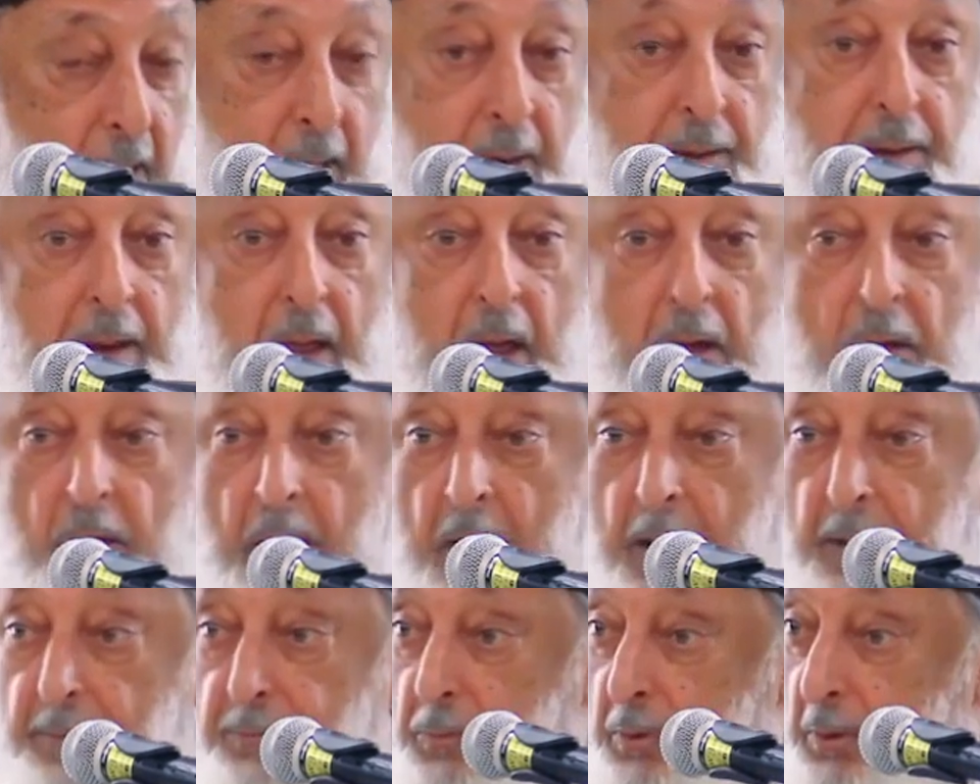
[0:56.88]
And now,
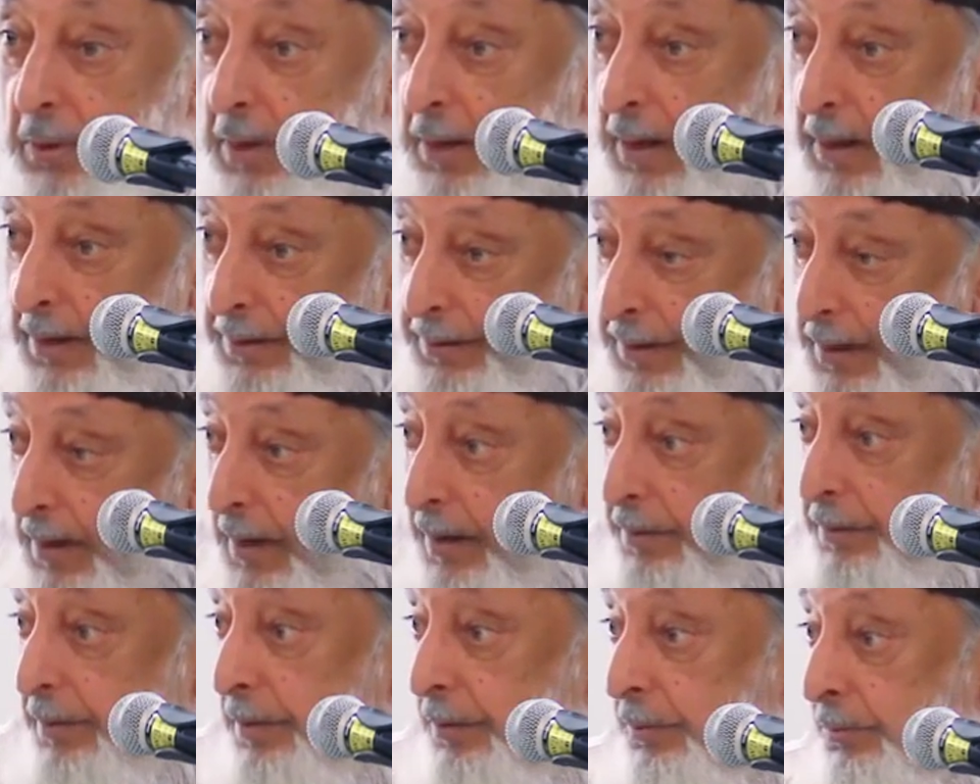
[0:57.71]
alhamdulillah, the
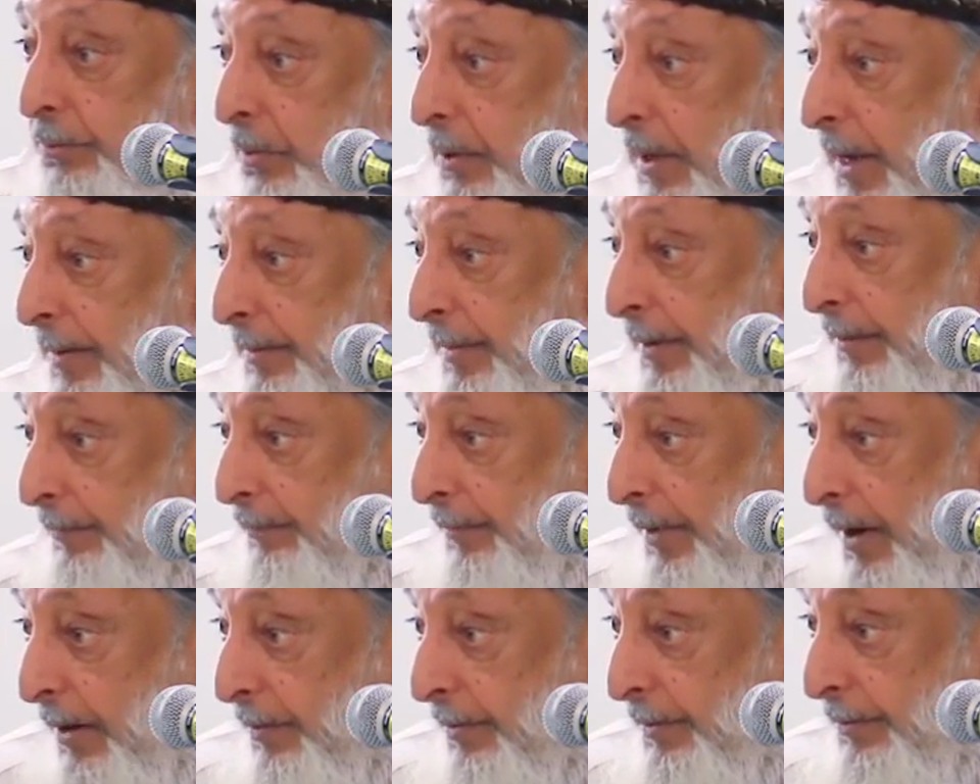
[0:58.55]
others who are coming
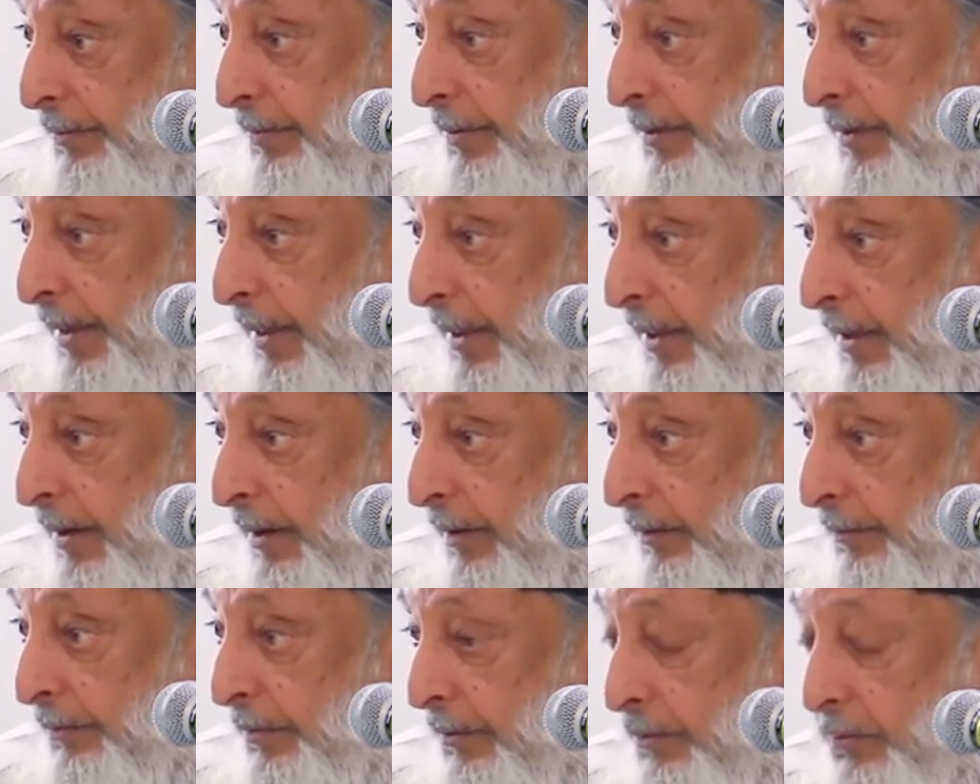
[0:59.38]
forward
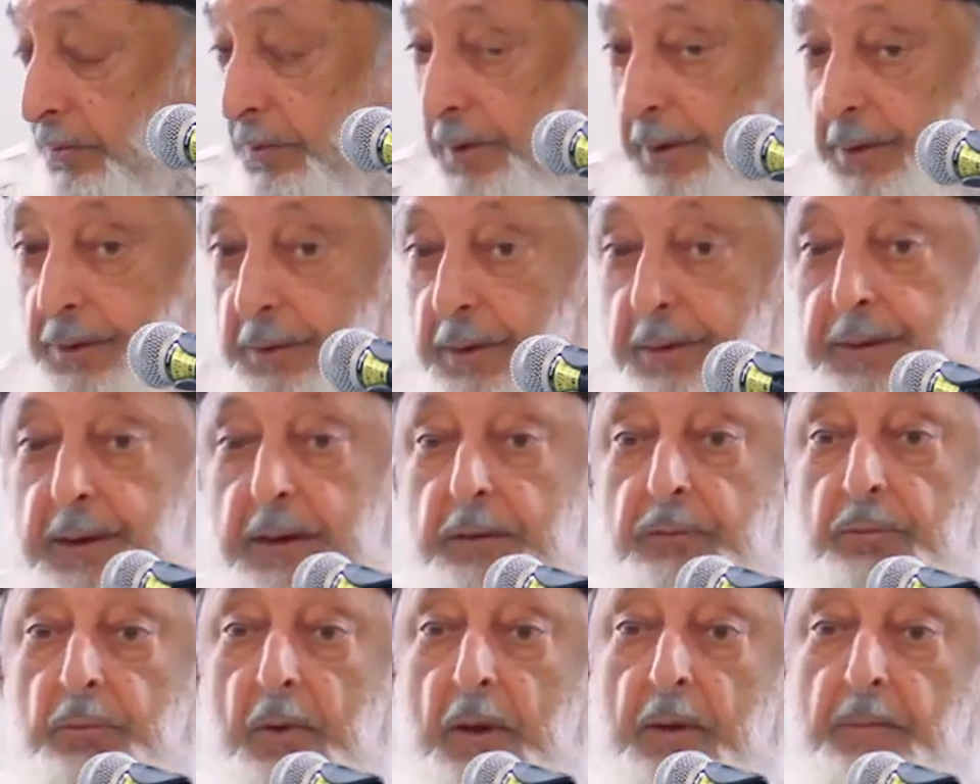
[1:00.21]
to do it. It
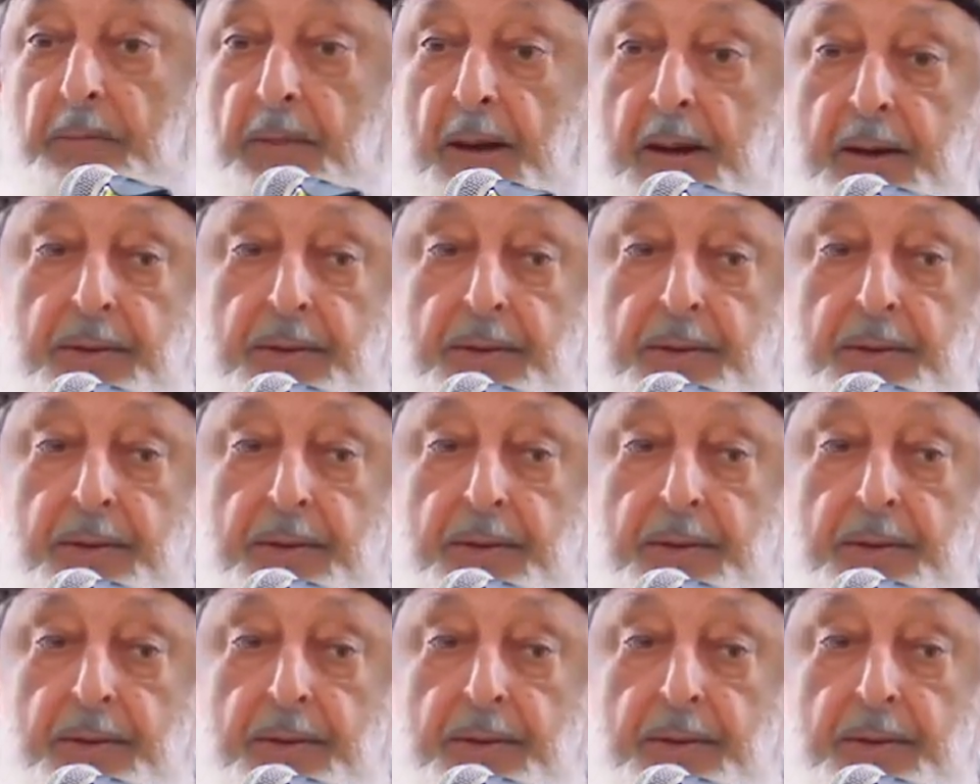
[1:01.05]
takes one